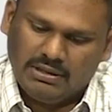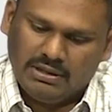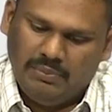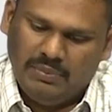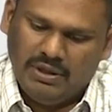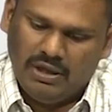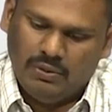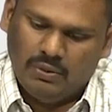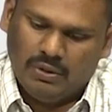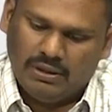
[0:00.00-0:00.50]

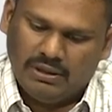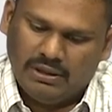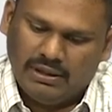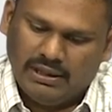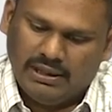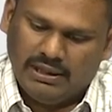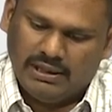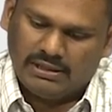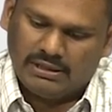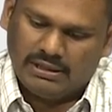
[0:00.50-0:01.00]
B1
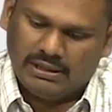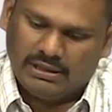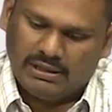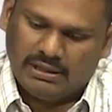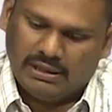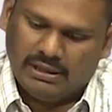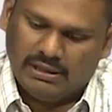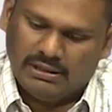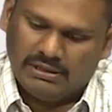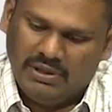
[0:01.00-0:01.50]

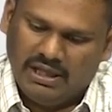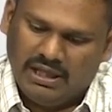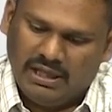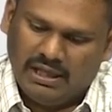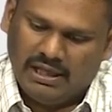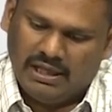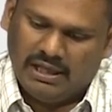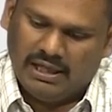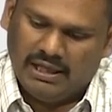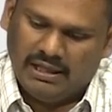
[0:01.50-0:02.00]
etc.,
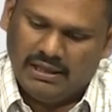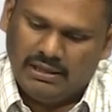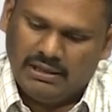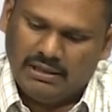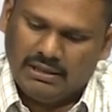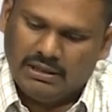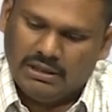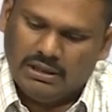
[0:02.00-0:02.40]
Bki.